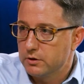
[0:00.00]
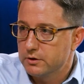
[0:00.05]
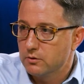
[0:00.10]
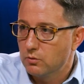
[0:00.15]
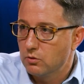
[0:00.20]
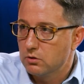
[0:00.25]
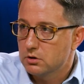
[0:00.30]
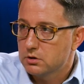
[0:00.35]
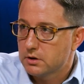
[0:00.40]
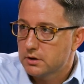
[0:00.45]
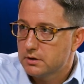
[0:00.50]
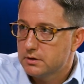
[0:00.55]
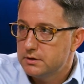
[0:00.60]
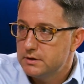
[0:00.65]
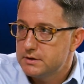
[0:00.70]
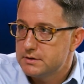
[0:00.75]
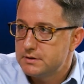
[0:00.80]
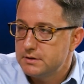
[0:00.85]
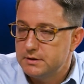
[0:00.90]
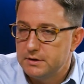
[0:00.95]
to work
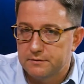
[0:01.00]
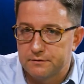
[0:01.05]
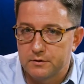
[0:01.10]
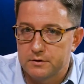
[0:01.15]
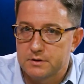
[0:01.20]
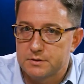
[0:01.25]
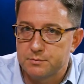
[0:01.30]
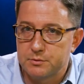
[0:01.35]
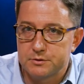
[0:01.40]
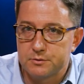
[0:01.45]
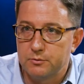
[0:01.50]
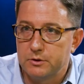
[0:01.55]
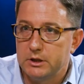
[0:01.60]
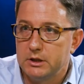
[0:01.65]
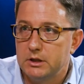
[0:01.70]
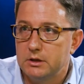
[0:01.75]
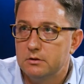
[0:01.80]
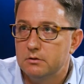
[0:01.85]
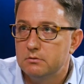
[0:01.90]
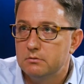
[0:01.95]
is the difference
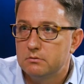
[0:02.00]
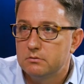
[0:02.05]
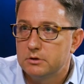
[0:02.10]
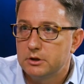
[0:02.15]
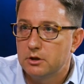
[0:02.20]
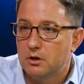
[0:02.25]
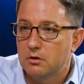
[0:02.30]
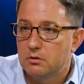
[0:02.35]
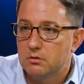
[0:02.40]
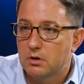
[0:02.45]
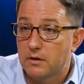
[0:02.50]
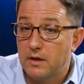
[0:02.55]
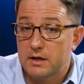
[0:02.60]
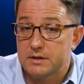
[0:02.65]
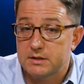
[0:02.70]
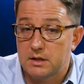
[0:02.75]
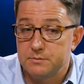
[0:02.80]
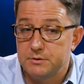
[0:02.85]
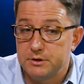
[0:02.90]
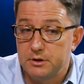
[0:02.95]
between, a lot of
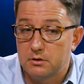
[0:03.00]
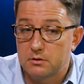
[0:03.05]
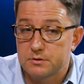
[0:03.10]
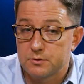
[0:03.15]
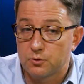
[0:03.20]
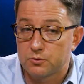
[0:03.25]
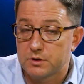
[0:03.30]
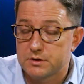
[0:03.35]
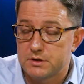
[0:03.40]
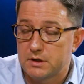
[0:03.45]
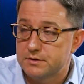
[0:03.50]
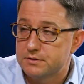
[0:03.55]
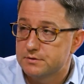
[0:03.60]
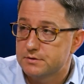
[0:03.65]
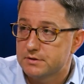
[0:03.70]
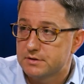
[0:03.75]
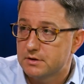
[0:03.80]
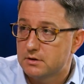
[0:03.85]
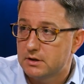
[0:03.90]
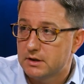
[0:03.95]
times years. Organizations will
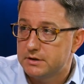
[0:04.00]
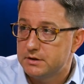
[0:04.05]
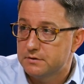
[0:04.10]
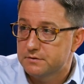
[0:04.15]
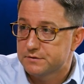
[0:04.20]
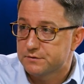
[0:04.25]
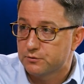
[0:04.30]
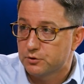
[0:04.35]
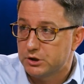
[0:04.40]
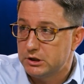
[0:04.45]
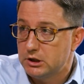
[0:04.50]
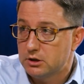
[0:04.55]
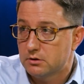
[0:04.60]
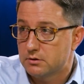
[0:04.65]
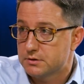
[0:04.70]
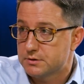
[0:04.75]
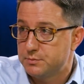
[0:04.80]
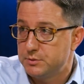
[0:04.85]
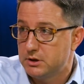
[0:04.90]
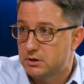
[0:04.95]
sit on ideas for
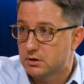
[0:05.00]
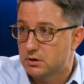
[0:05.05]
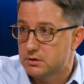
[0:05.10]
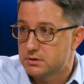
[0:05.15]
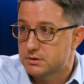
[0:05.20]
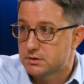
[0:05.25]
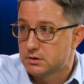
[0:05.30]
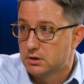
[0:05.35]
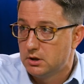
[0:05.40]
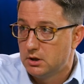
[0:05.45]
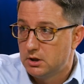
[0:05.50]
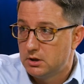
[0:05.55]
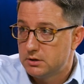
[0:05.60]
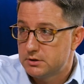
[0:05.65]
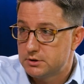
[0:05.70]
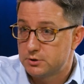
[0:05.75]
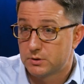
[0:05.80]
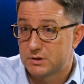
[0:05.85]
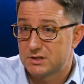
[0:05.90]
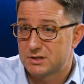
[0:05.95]
years because it's
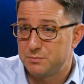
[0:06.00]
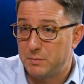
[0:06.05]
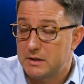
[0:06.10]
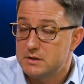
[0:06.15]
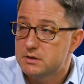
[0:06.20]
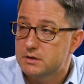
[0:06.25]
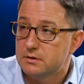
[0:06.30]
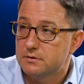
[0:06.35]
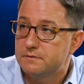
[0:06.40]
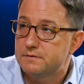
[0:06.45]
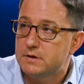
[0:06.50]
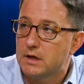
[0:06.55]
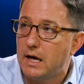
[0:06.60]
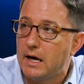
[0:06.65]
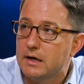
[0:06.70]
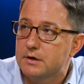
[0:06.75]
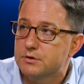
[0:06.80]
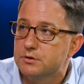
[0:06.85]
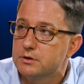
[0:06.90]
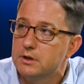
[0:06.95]
too expensive to
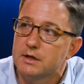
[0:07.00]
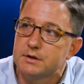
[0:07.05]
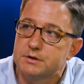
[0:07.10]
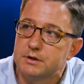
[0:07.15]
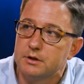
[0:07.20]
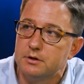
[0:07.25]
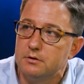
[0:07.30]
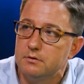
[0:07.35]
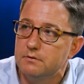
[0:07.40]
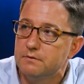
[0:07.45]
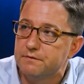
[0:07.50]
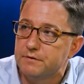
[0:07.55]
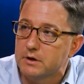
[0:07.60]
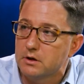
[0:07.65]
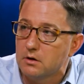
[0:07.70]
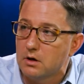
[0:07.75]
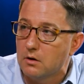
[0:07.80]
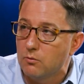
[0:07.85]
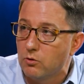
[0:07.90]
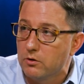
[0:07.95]
actually execute and
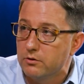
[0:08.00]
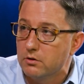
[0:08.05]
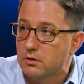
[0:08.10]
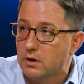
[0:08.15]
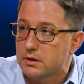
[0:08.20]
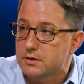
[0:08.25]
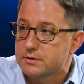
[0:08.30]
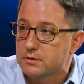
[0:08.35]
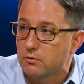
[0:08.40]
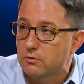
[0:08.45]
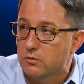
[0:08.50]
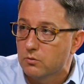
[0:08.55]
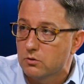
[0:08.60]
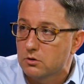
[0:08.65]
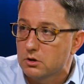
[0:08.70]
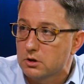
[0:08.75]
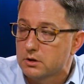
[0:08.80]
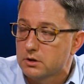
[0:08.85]
figure out whether or not it's going to work.